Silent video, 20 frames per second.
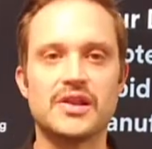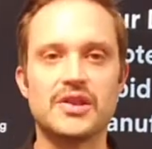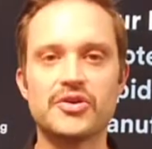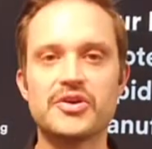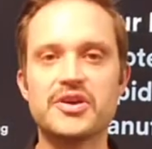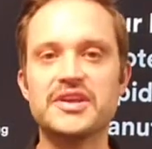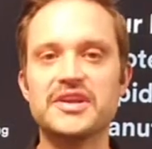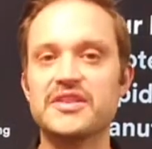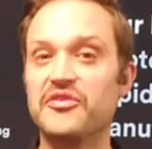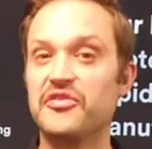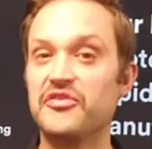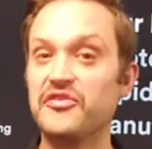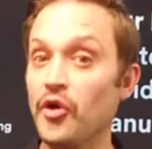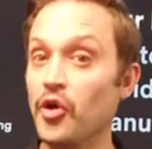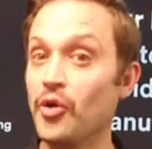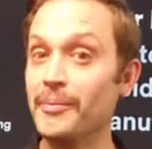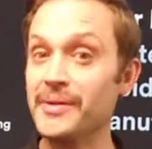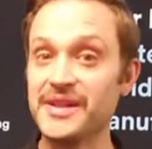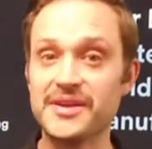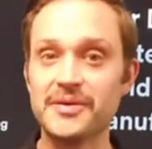Looking at the
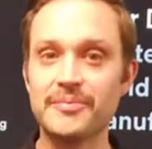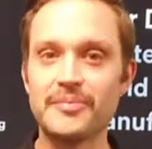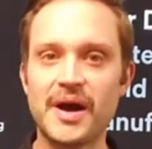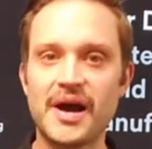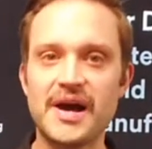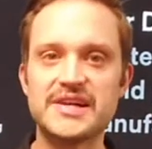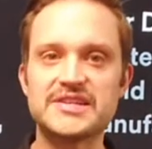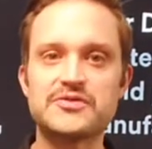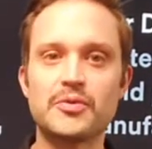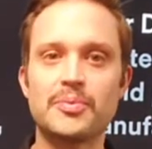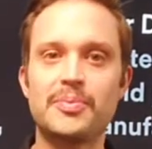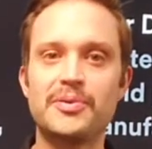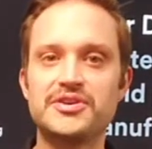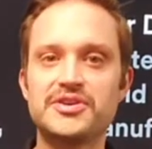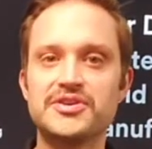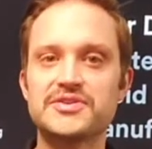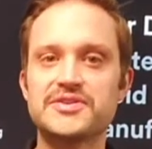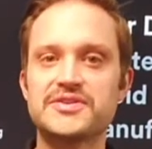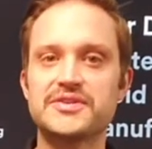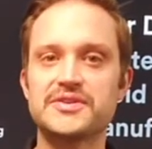4 million parts we've
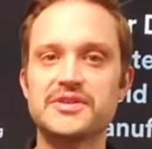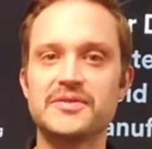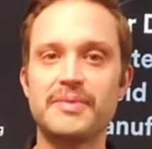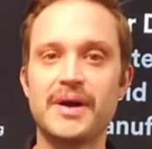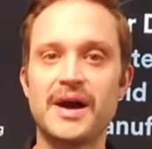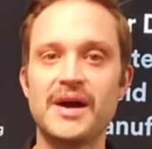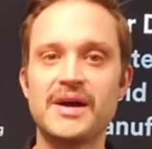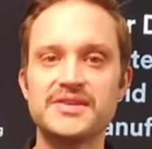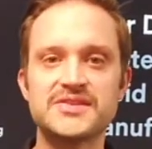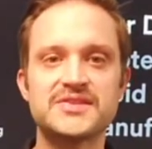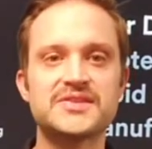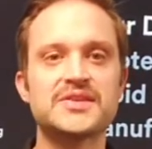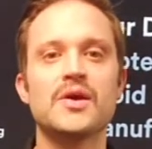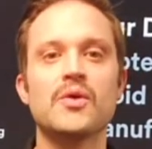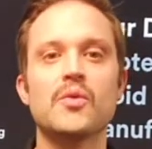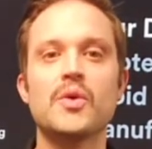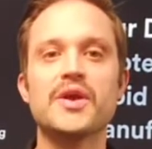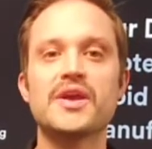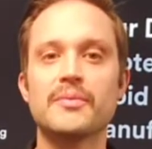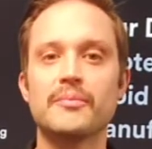produced in the past,
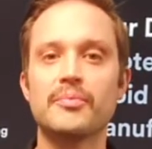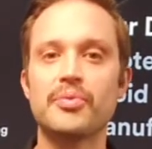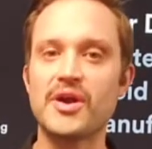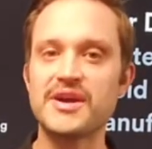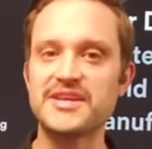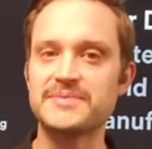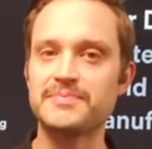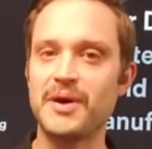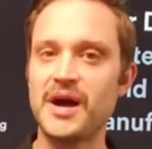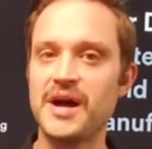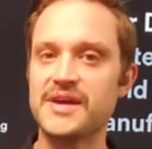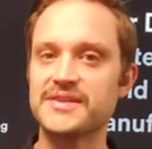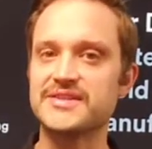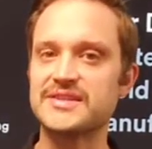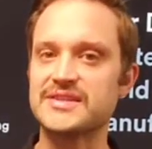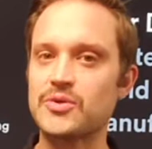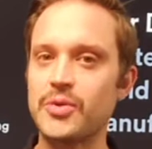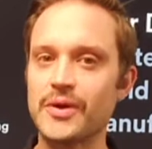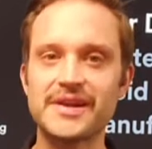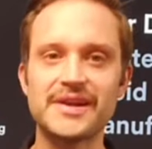we can price parts
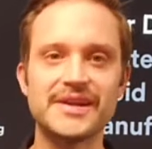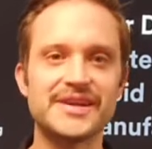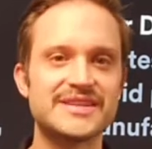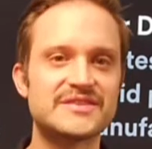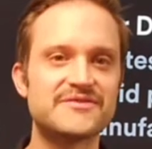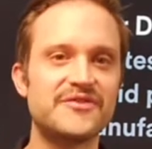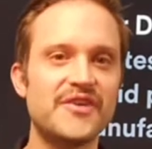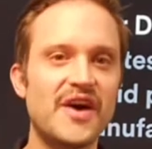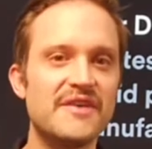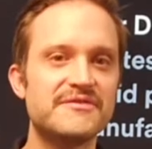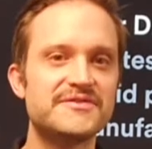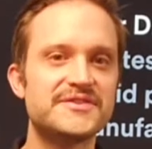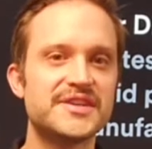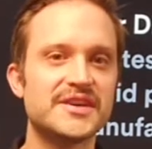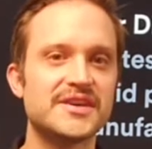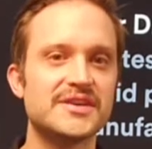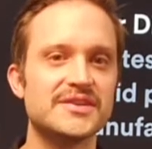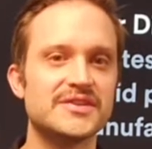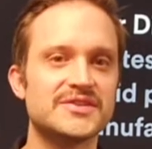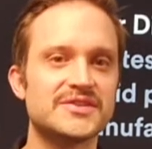as quickly as 5
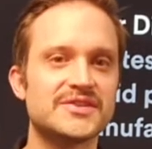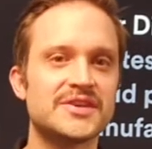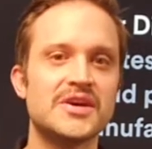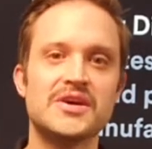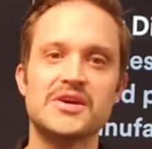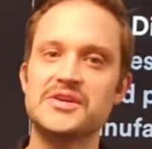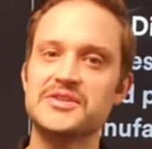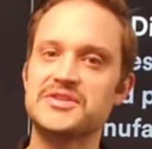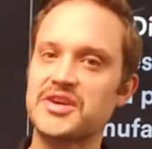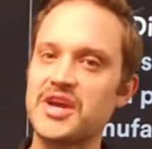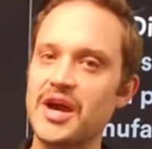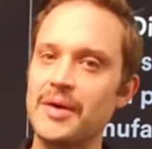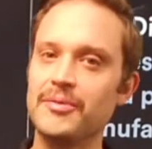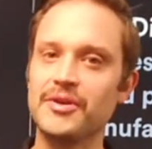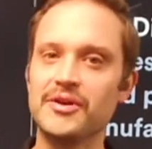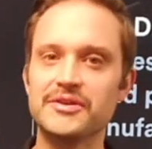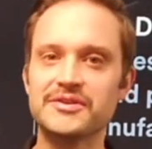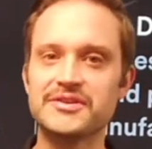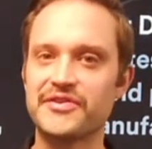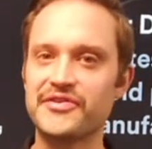seconds. So come
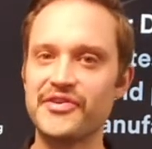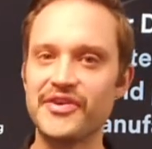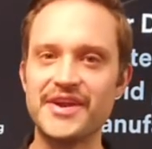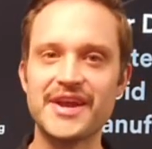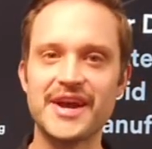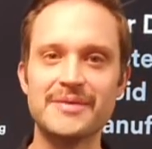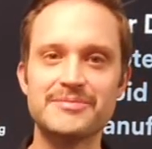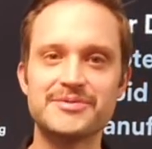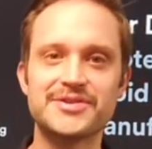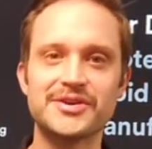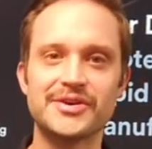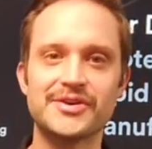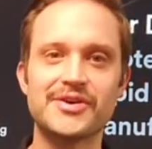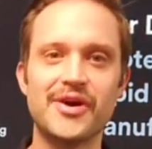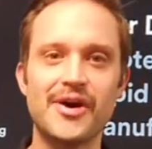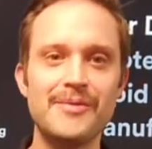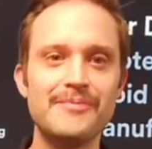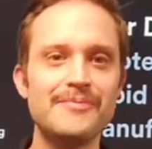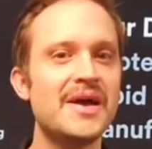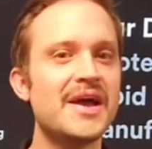along to
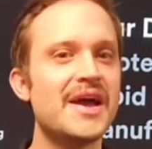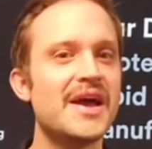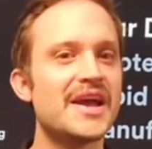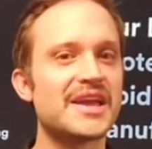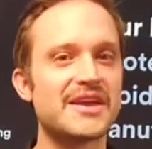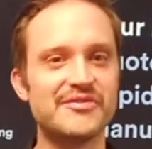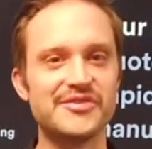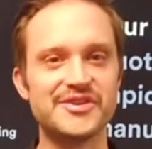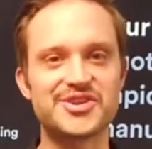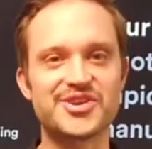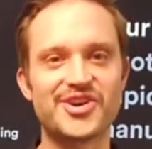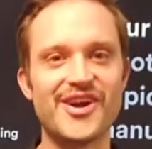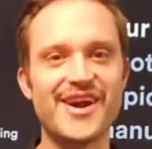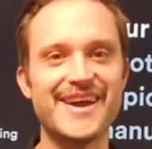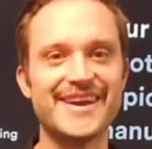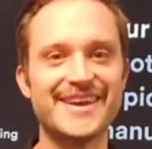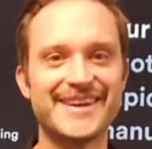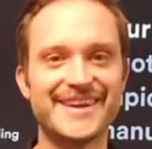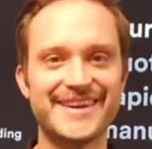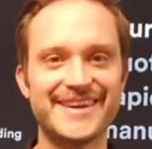3DHubs.com and give it a try.